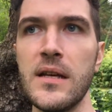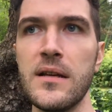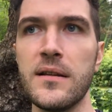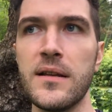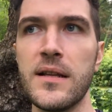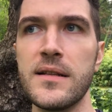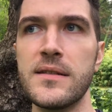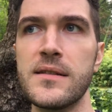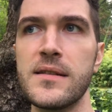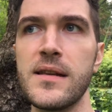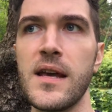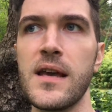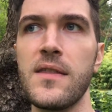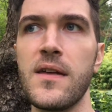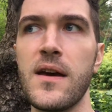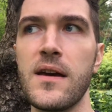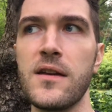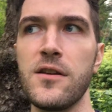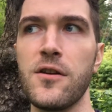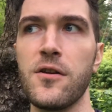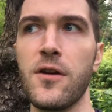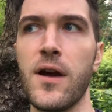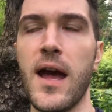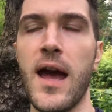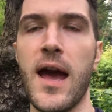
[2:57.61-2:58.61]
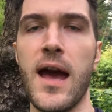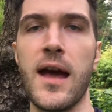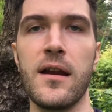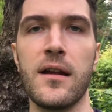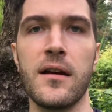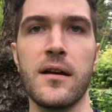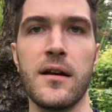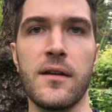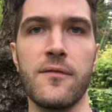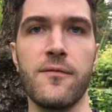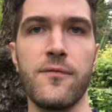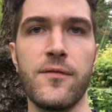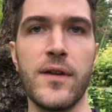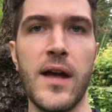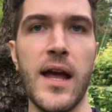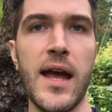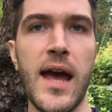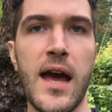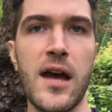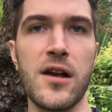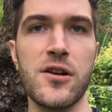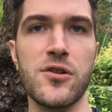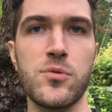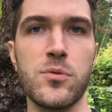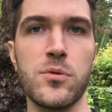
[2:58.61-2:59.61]
let's say that you're at a
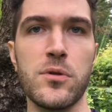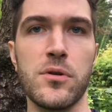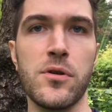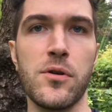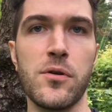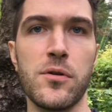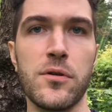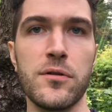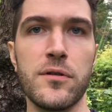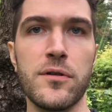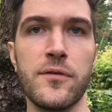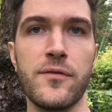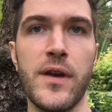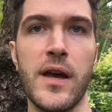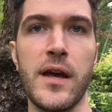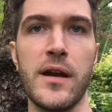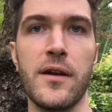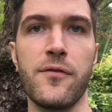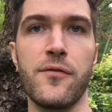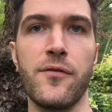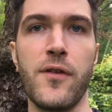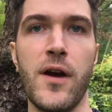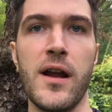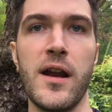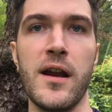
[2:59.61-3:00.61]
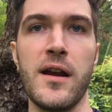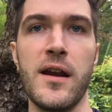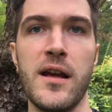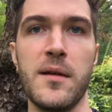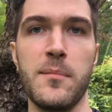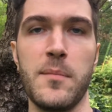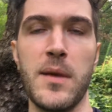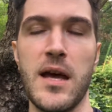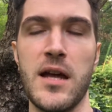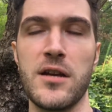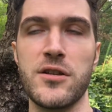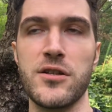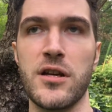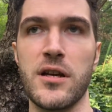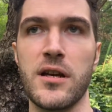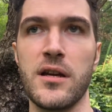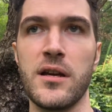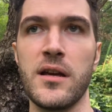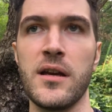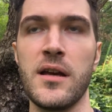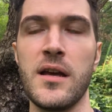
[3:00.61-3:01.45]
casual local event, a Friday Night Magic,